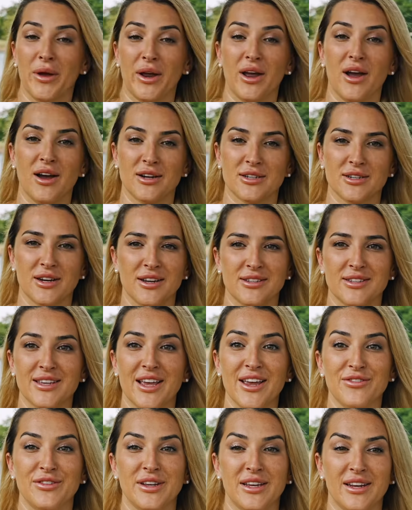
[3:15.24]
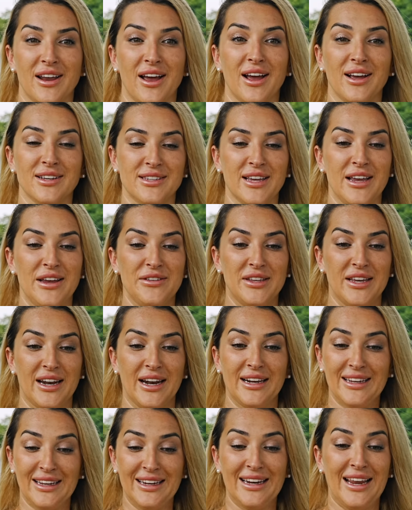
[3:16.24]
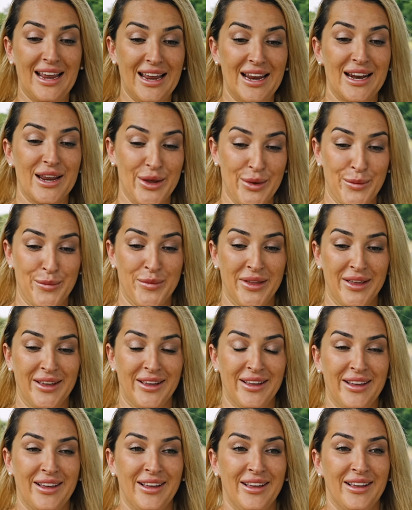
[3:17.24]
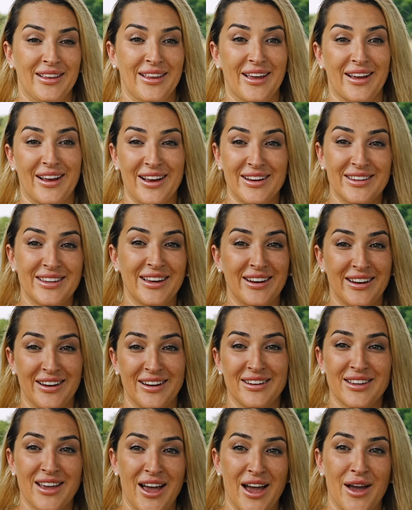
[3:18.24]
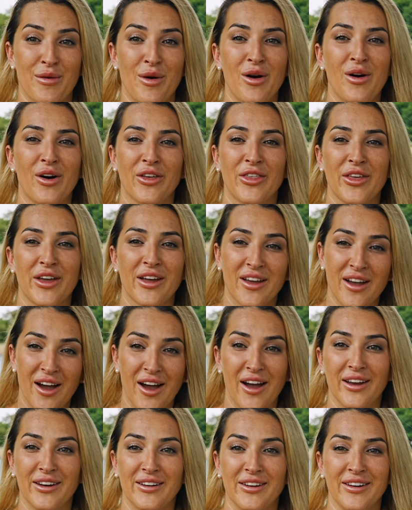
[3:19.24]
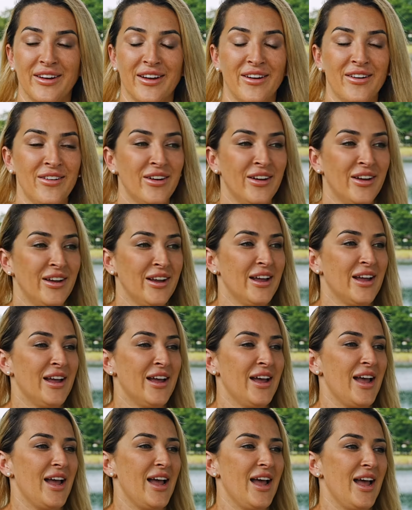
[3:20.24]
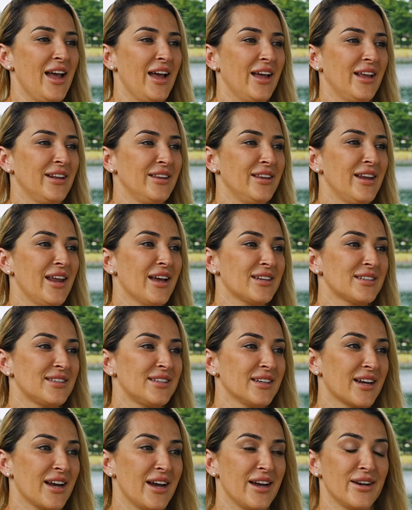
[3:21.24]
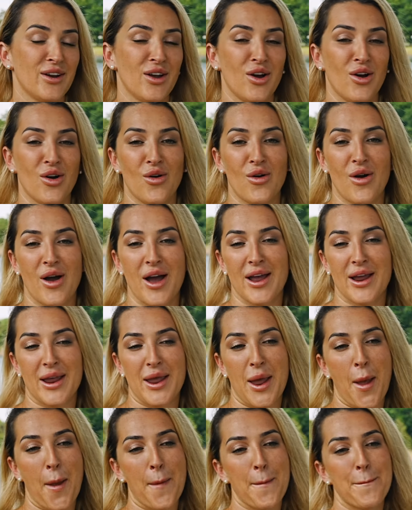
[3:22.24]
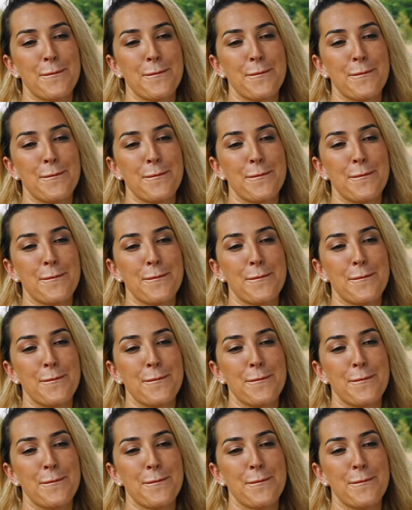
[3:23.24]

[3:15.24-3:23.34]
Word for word: my gosh, I saved it. I saved it. I didn't hit him. Like, I did it in time. Oh, thank God, you know? And next thing I know, I get,